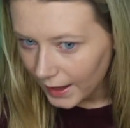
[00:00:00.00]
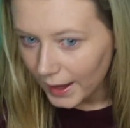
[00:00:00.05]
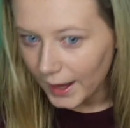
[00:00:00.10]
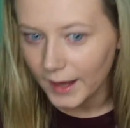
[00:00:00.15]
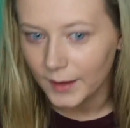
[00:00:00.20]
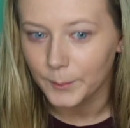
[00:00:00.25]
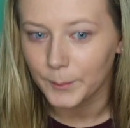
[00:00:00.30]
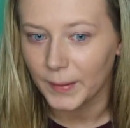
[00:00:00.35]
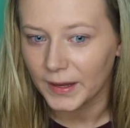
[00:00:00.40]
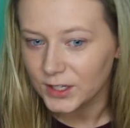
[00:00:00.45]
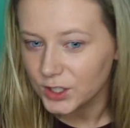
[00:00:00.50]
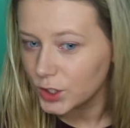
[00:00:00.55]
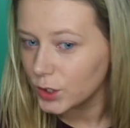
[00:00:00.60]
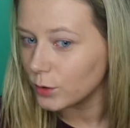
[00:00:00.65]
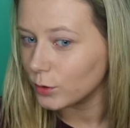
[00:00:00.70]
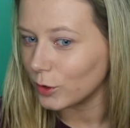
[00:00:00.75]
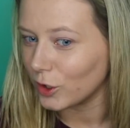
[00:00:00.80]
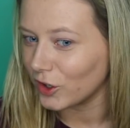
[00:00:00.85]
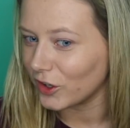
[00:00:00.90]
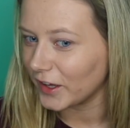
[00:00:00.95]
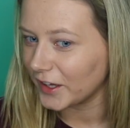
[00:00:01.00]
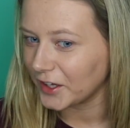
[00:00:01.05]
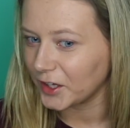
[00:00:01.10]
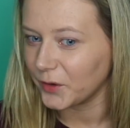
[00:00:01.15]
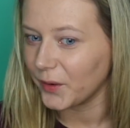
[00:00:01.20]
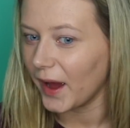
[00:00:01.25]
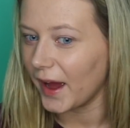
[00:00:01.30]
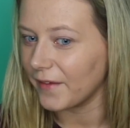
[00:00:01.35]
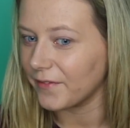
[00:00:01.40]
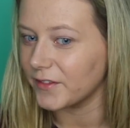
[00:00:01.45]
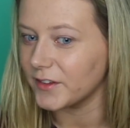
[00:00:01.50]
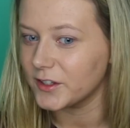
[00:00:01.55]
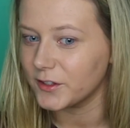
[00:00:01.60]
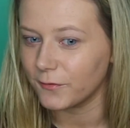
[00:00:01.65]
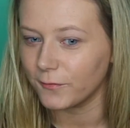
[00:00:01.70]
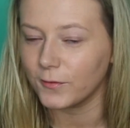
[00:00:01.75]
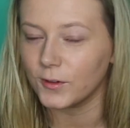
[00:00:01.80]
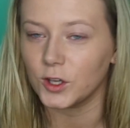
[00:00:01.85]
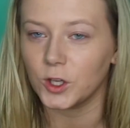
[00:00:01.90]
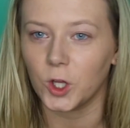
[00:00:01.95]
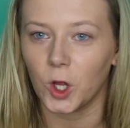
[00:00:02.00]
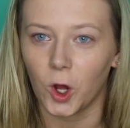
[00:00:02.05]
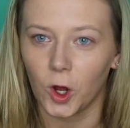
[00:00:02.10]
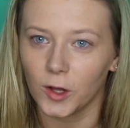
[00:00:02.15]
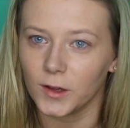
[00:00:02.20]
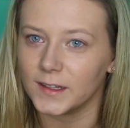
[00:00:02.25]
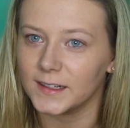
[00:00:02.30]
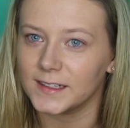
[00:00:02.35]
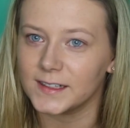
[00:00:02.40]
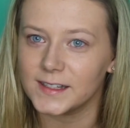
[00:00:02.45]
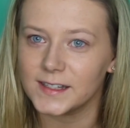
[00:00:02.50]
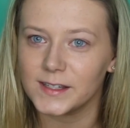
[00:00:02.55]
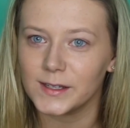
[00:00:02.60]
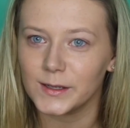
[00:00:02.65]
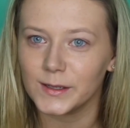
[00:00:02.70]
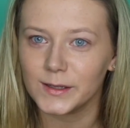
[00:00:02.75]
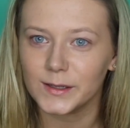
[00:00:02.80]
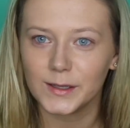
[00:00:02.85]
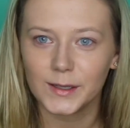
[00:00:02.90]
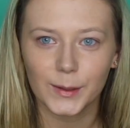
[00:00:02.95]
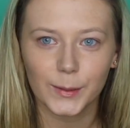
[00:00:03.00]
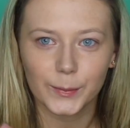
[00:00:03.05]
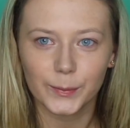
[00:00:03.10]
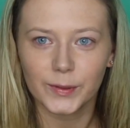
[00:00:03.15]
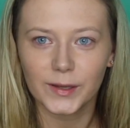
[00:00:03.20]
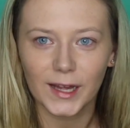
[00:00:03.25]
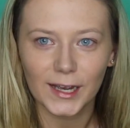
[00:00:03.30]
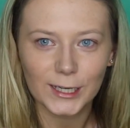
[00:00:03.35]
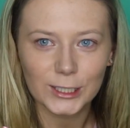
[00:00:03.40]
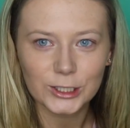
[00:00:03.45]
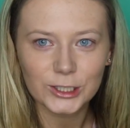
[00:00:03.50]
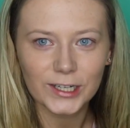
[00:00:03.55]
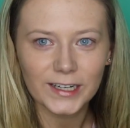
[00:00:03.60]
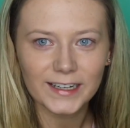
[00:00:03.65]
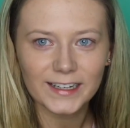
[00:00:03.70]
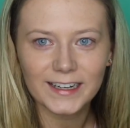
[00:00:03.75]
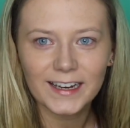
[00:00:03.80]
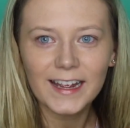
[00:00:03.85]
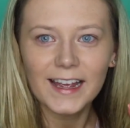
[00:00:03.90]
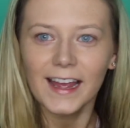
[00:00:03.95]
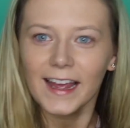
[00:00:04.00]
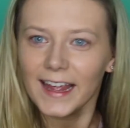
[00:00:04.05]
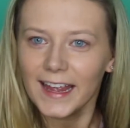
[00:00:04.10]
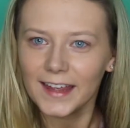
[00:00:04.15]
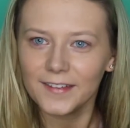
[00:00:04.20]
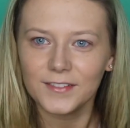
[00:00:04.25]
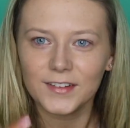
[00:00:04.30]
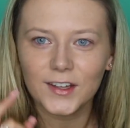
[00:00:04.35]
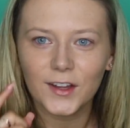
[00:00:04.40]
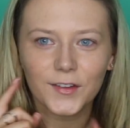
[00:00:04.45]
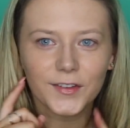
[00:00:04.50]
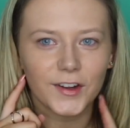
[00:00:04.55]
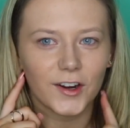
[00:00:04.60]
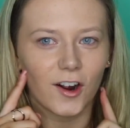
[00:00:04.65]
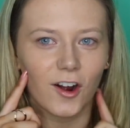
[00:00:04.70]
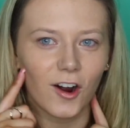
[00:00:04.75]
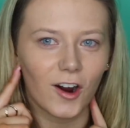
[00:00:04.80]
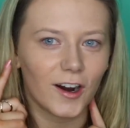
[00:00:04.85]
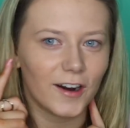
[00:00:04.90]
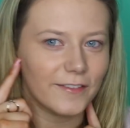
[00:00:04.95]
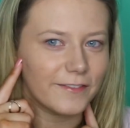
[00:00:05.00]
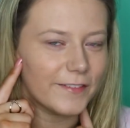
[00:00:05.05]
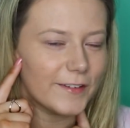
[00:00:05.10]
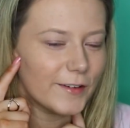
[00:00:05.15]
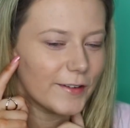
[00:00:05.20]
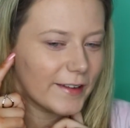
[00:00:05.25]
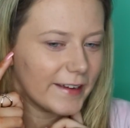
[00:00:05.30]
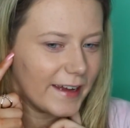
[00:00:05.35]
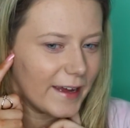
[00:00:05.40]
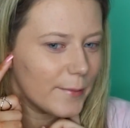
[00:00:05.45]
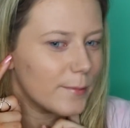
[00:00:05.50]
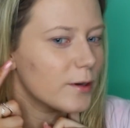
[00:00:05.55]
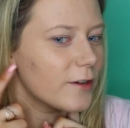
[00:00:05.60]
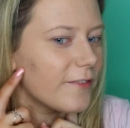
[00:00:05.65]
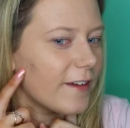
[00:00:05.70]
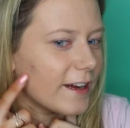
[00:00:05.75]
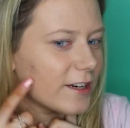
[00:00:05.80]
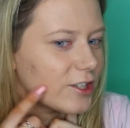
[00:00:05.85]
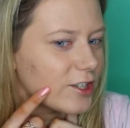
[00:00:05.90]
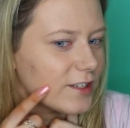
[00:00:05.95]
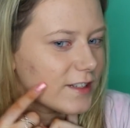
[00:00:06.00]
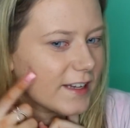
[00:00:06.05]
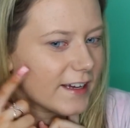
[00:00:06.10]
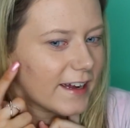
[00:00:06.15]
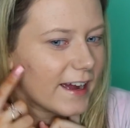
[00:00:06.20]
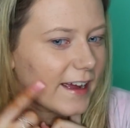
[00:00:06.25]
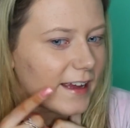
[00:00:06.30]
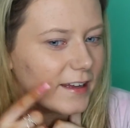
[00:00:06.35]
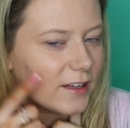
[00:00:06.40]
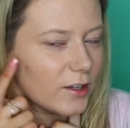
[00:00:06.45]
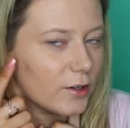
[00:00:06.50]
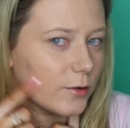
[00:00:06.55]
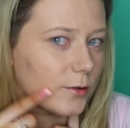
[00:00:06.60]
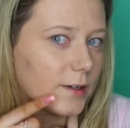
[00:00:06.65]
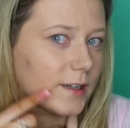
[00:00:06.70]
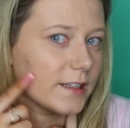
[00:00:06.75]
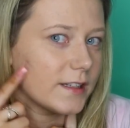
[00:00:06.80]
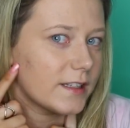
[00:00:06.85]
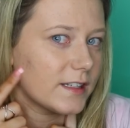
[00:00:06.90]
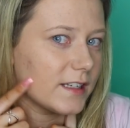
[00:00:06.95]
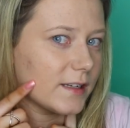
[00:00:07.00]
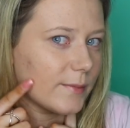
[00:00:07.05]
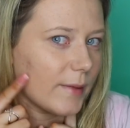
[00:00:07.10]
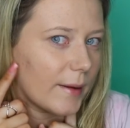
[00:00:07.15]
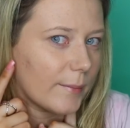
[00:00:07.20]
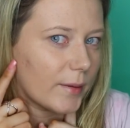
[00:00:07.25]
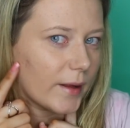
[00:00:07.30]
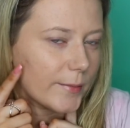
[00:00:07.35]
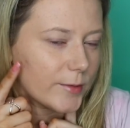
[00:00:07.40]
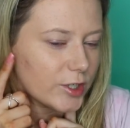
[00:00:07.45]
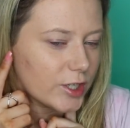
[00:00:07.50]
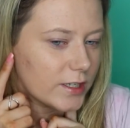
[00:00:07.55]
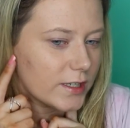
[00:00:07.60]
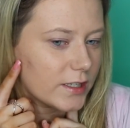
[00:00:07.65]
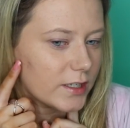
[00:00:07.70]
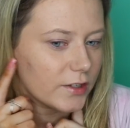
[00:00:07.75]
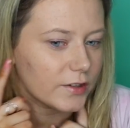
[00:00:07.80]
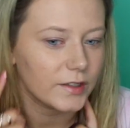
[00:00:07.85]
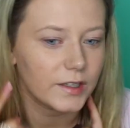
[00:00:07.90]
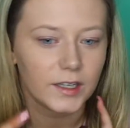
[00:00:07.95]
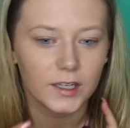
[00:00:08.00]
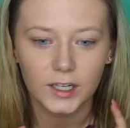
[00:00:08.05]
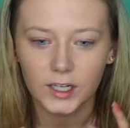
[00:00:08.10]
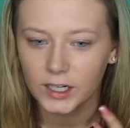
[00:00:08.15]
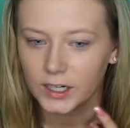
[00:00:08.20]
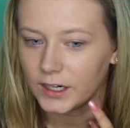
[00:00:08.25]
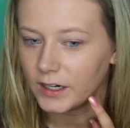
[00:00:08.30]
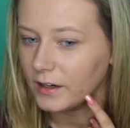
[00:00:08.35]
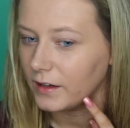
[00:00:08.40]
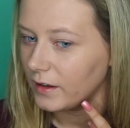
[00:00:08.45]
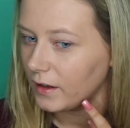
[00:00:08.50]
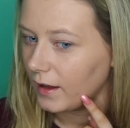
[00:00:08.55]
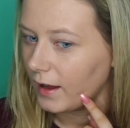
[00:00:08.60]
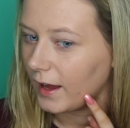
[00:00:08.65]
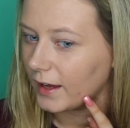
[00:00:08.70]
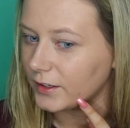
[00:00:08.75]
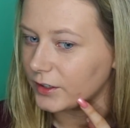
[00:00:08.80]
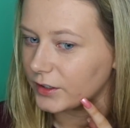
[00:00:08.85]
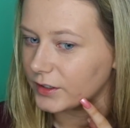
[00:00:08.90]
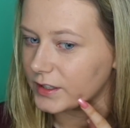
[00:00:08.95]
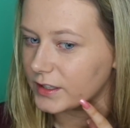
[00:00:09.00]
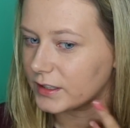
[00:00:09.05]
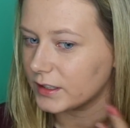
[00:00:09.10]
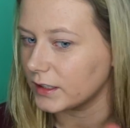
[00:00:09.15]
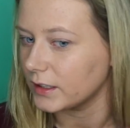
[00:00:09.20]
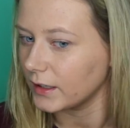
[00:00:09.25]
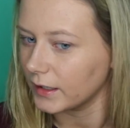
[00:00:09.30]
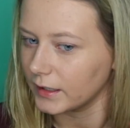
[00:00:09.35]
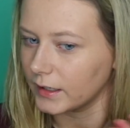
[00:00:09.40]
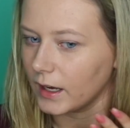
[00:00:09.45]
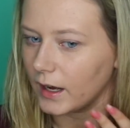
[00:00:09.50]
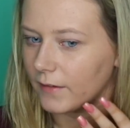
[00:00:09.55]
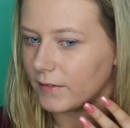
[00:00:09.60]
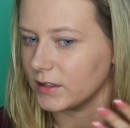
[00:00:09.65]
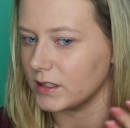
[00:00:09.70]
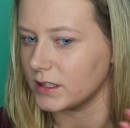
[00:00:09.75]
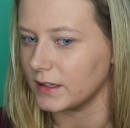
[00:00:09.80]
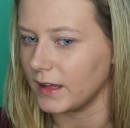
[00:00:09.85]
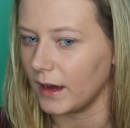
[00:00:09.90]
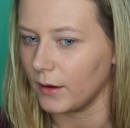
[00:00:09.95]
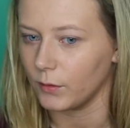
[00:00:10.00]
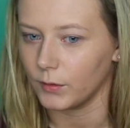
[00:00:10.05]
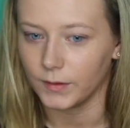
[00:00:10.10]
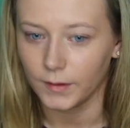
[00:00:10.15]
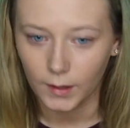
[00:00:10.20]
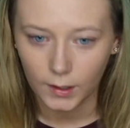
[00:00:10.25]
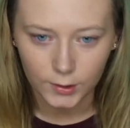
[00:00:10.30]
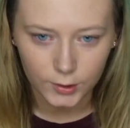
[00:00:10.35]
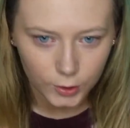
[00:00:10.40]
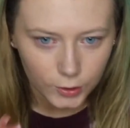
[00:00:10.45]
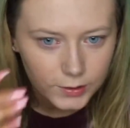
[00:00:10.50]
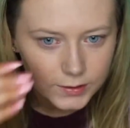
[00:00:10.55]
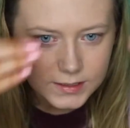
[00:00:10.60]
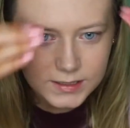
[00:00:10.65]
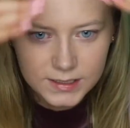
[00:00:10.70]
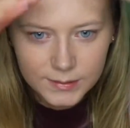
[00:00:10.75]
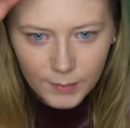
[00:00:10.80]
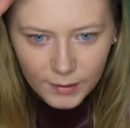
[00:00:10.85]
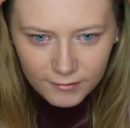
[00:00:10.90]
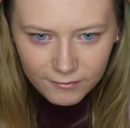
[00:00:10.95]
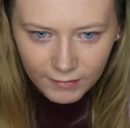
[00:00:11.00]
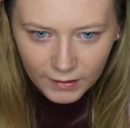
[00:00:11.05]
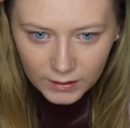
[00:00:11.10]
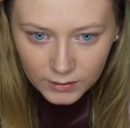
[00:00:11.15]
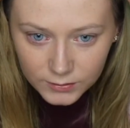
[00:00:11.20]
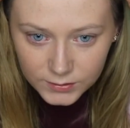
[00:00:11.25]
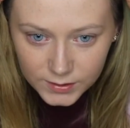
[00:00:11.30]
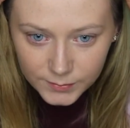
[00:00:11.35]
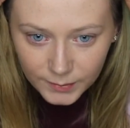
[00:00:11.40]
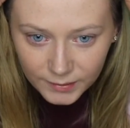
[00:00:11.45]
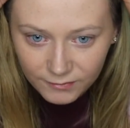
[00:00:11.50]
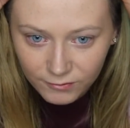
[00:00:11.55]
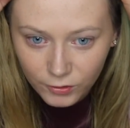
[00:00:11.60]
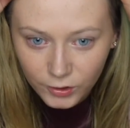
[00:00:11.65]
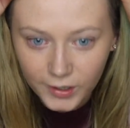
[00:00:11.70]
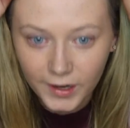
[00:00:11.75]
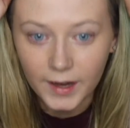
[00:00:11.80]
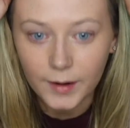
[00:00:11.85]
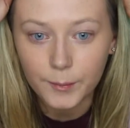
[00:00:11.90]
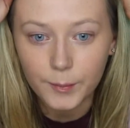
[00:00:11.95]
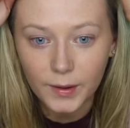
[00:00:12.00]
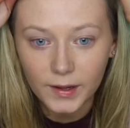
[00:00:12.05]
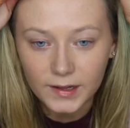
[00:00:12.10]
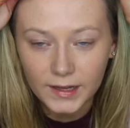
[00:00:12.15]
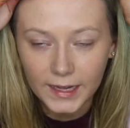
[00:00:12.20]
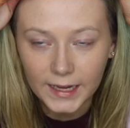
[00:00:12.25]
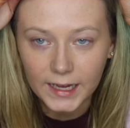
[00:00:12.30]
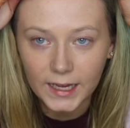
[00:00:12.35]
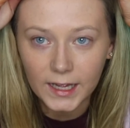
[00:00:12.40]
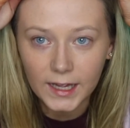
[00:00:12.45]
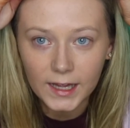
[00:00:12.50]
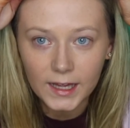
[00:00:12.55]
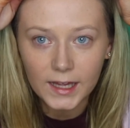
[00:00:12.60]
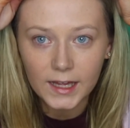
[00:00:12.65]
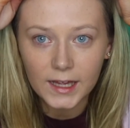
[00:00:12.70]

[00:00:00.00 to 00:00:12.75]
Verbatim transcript: It makes you look like you have this flawless complexion even though there are a few like imperfections like I you can see my blemishes still here and you can see like obviously that one there and you can see my freckles on my forehead but like